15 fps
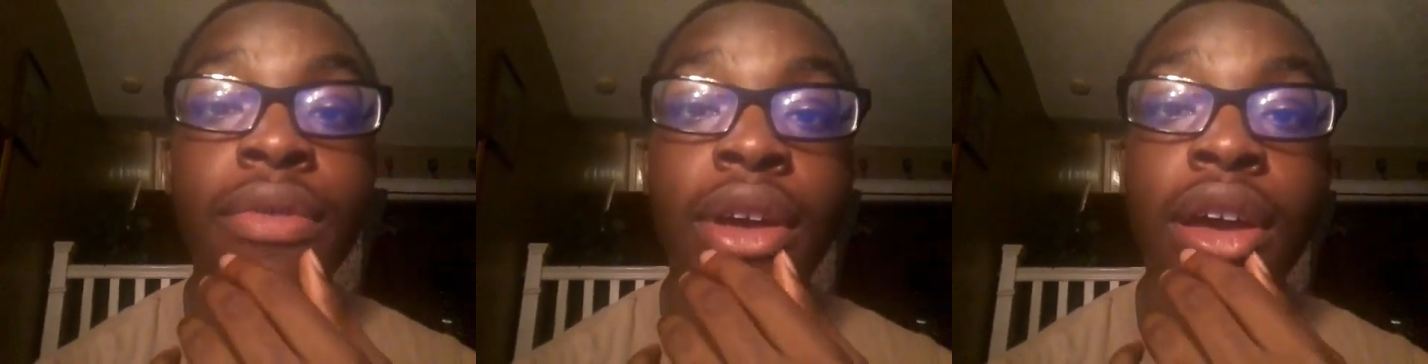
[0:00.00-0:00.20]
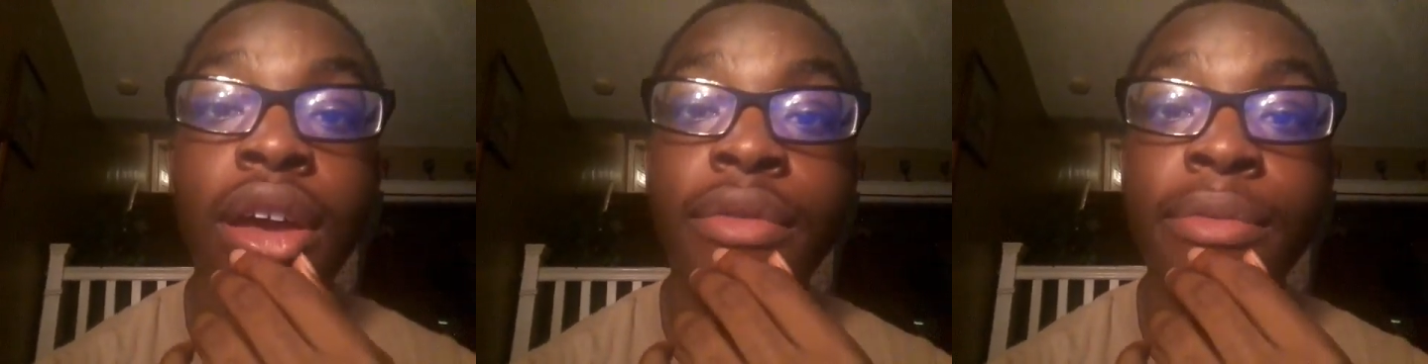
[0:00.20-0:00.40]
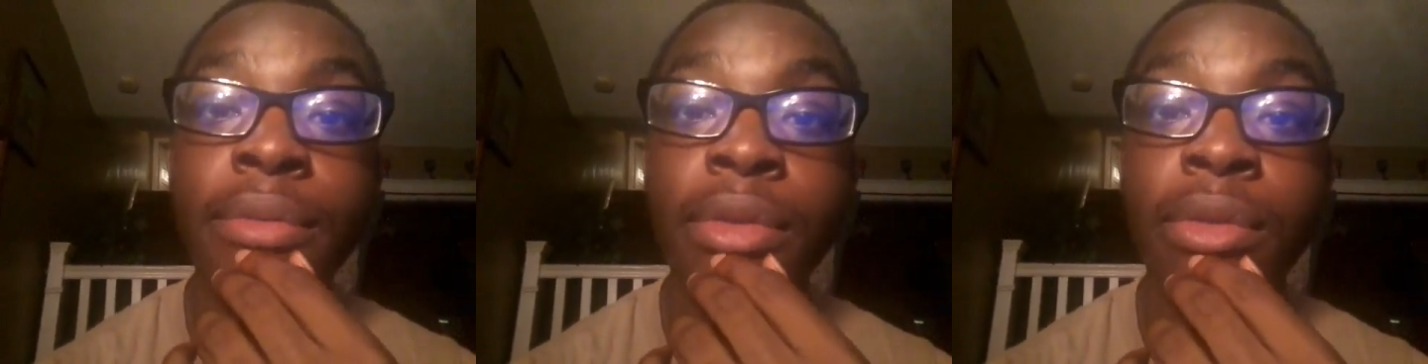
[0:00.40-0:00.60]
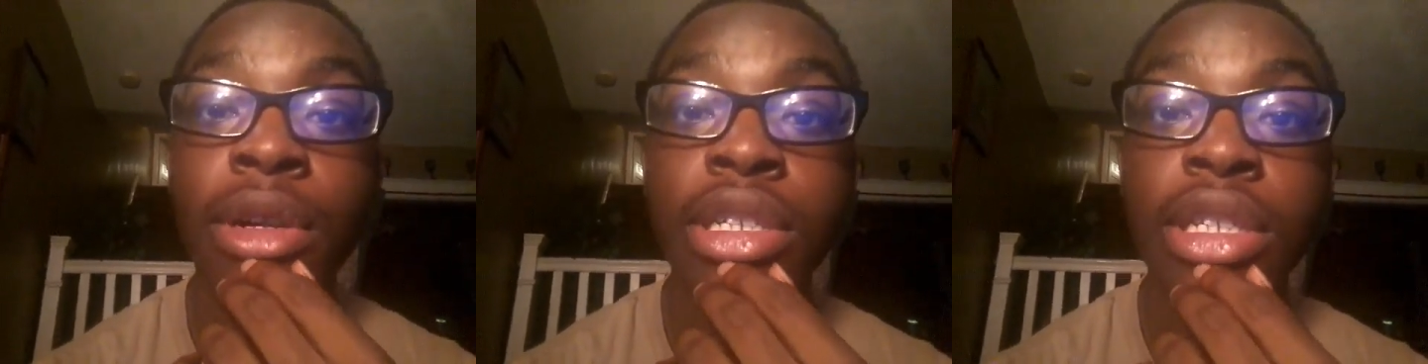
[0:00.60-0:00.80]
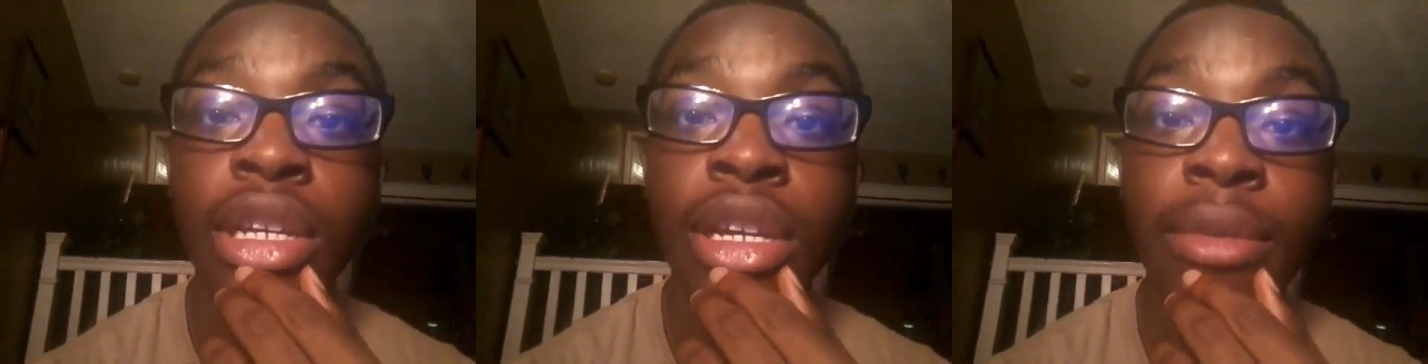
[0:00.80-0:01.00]
I haven't been
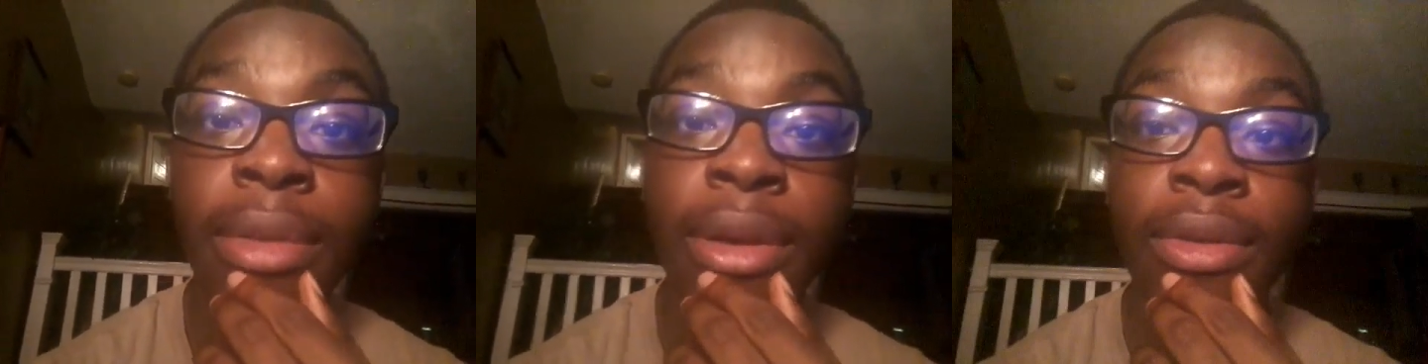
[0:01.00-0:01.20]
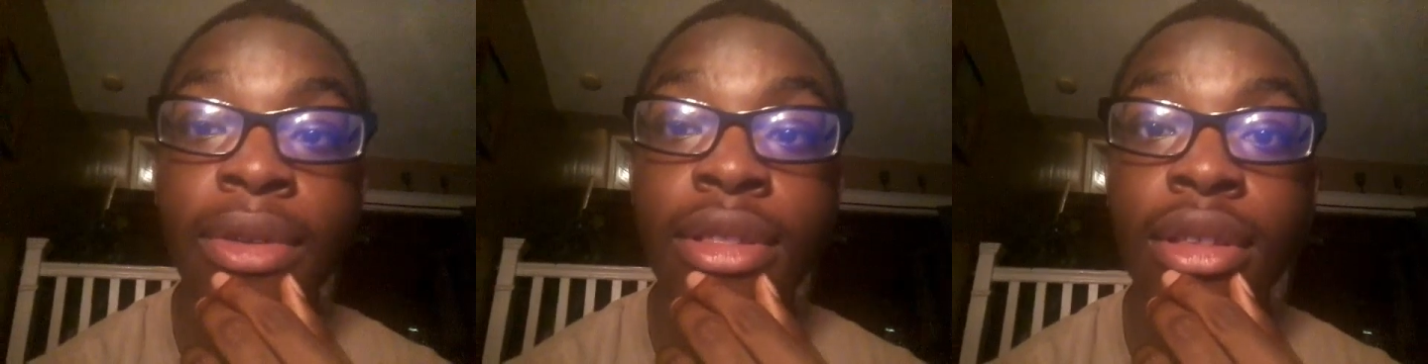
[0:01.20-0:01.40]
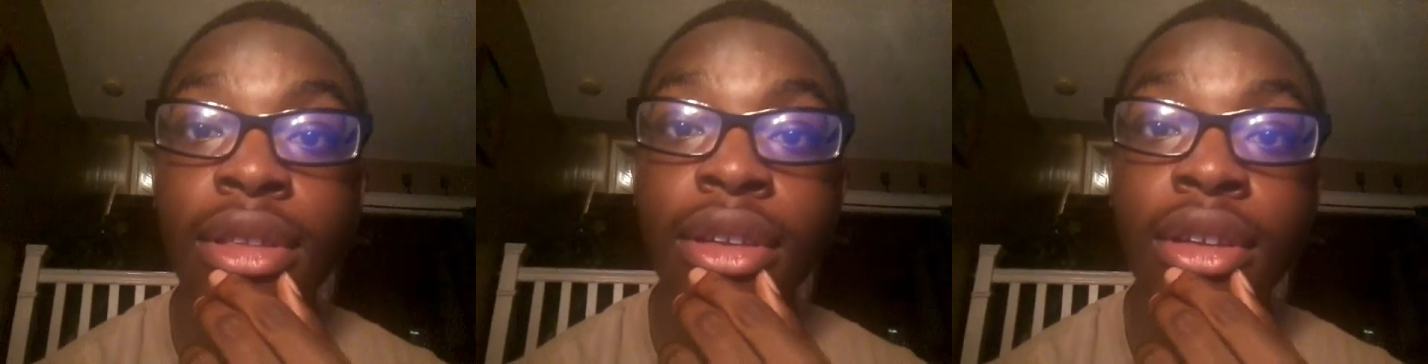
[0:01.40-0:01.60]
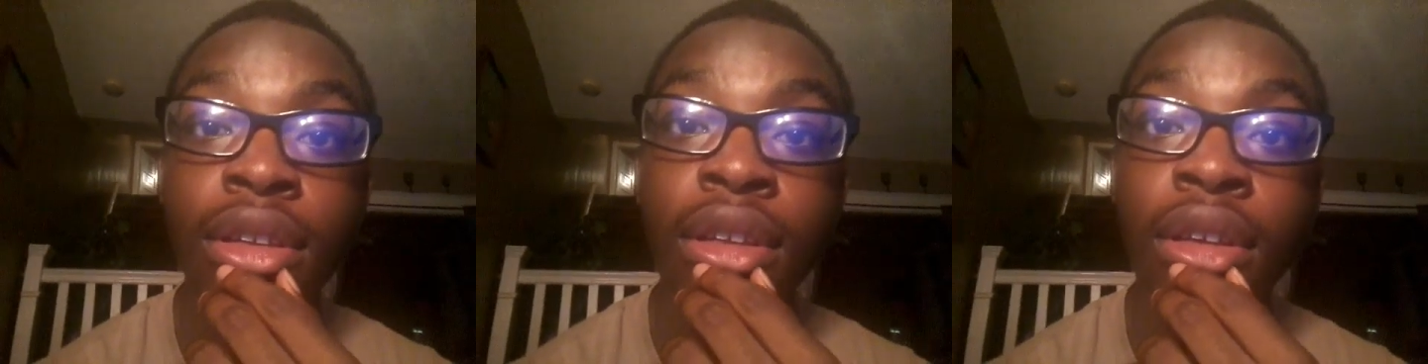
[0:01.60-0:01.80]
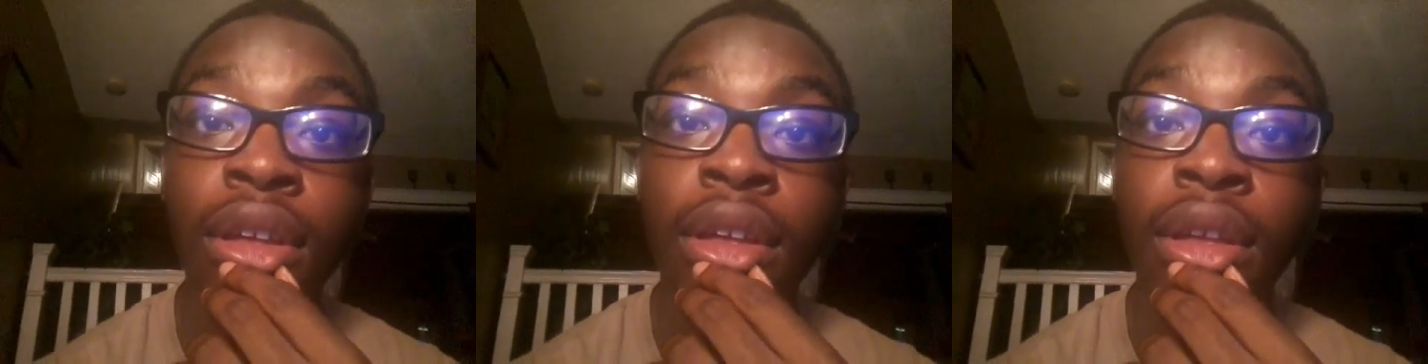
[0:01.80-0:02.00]
watching anime recently,
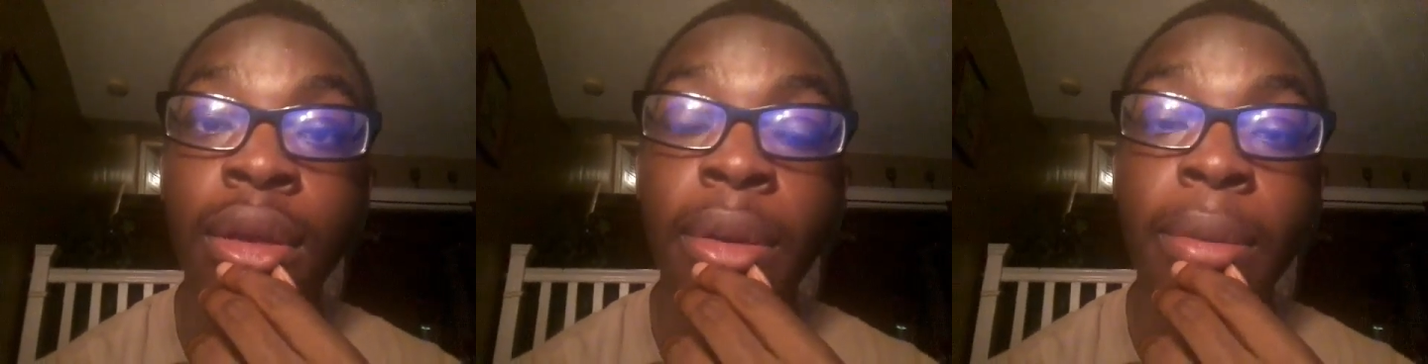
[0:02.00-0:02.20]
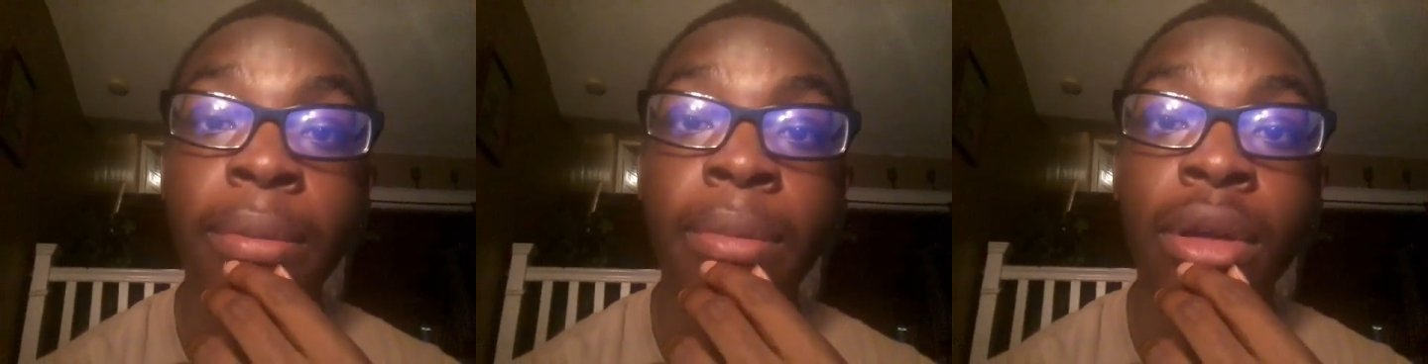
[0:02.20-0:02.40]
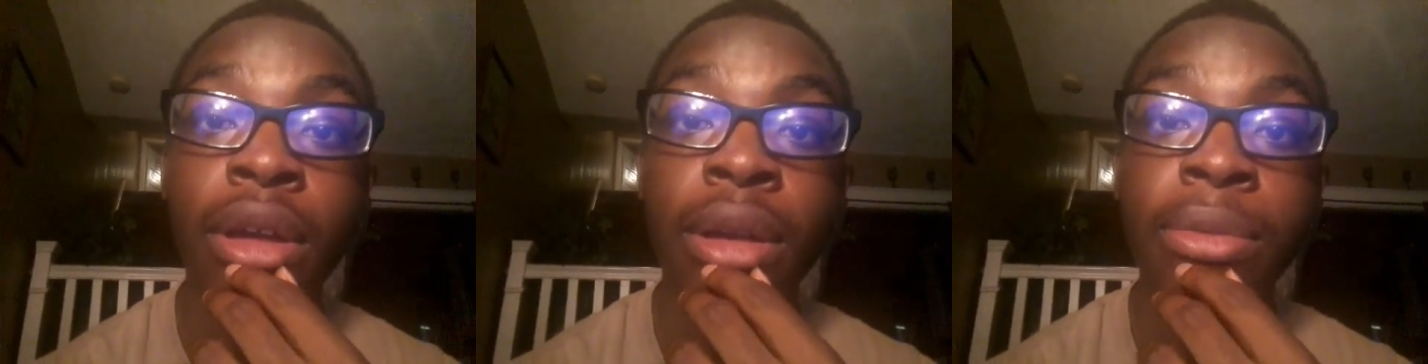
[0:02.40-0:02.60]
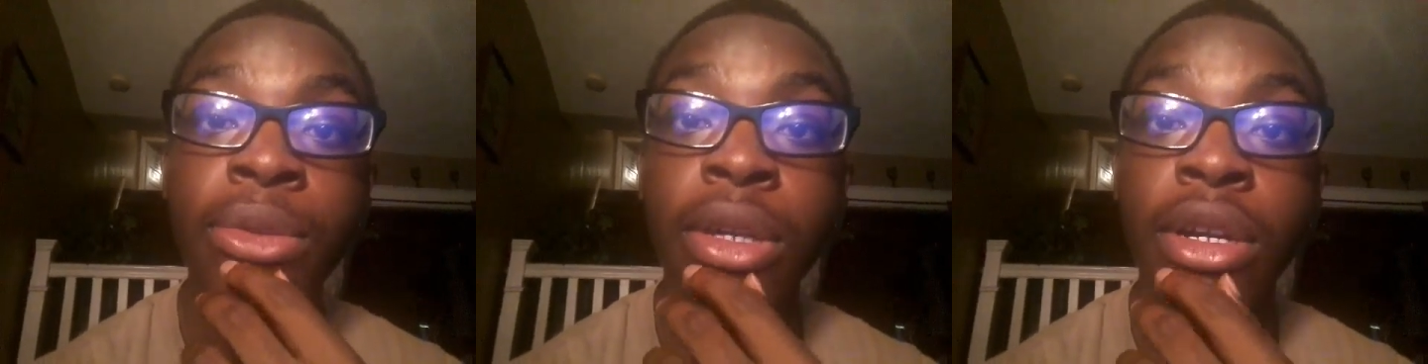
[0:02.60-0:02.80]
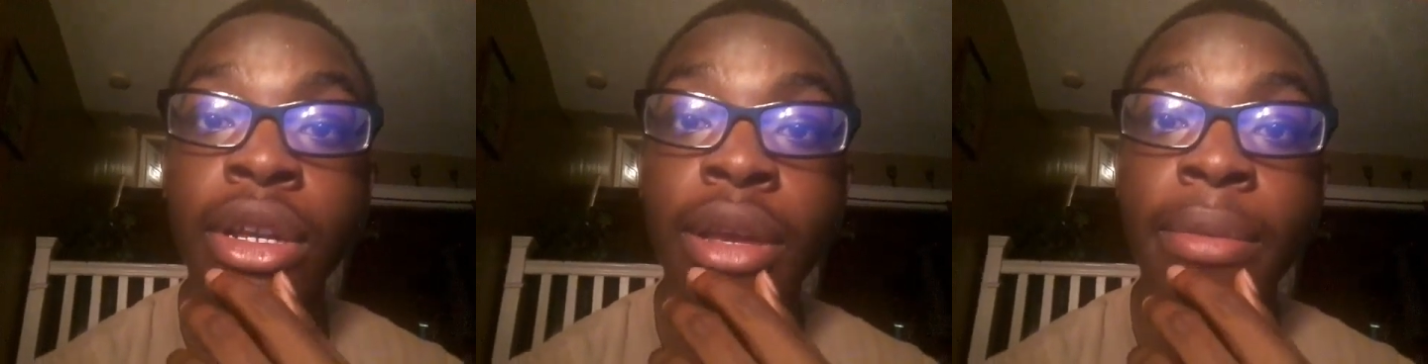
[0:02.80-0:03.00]
but I'm
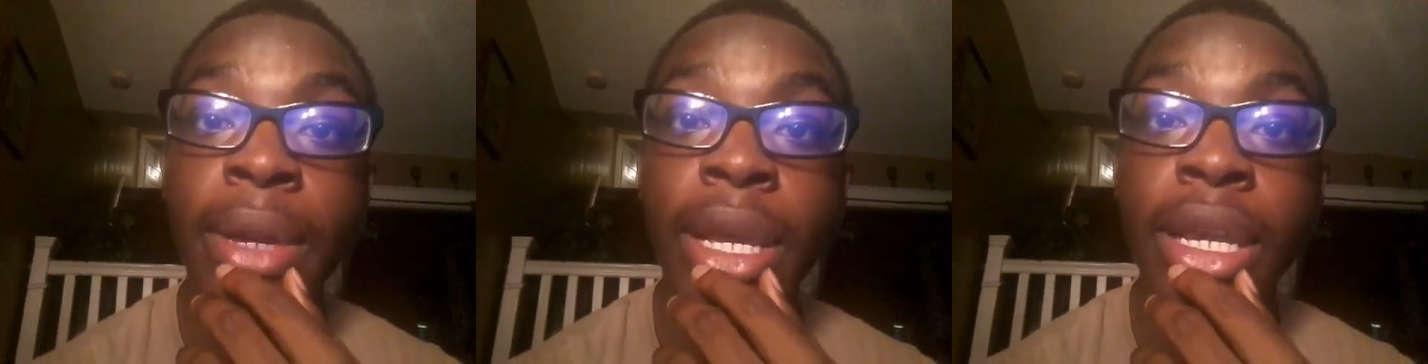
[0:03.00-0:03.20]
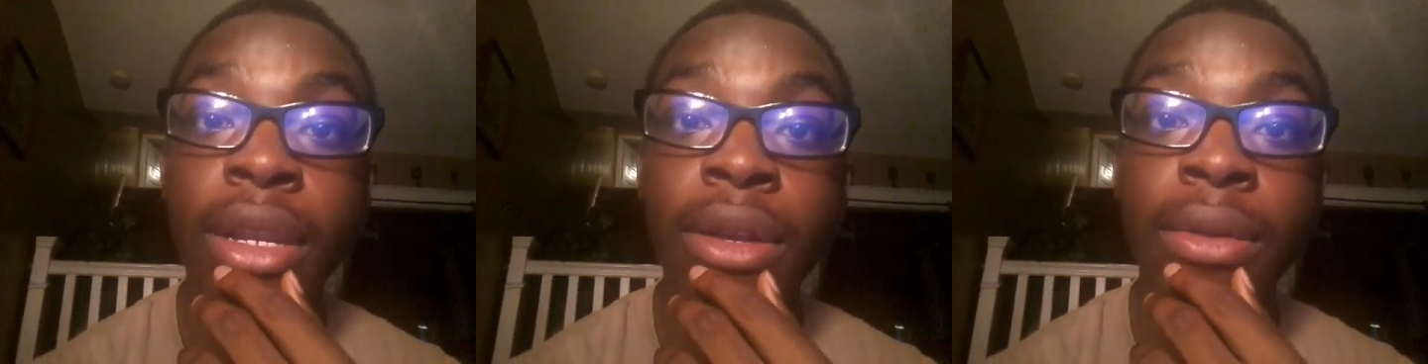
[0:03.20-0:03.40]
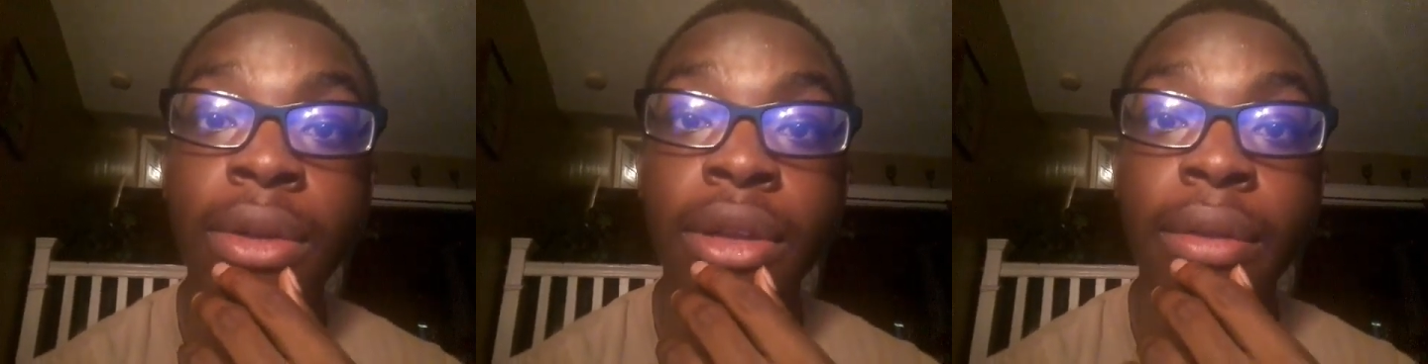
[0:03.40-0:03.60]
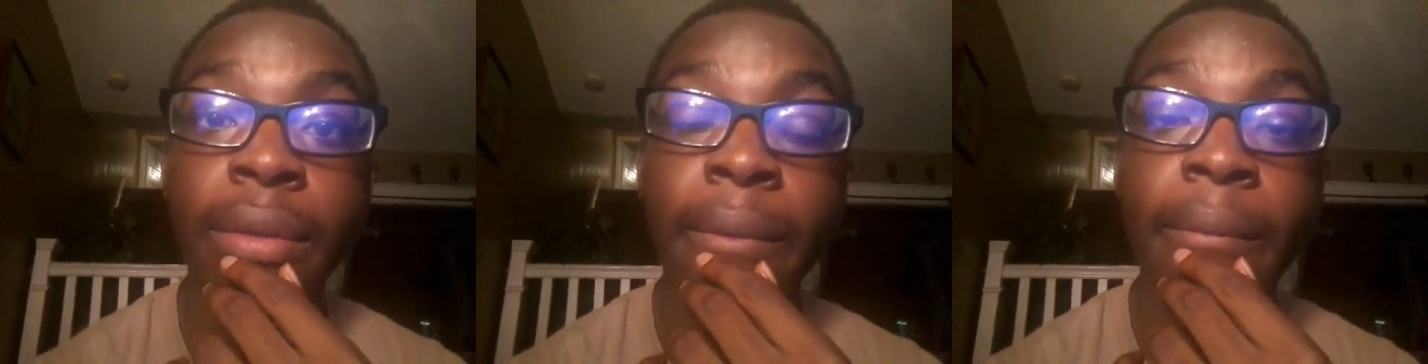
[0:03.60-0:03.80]
trying to get back into it.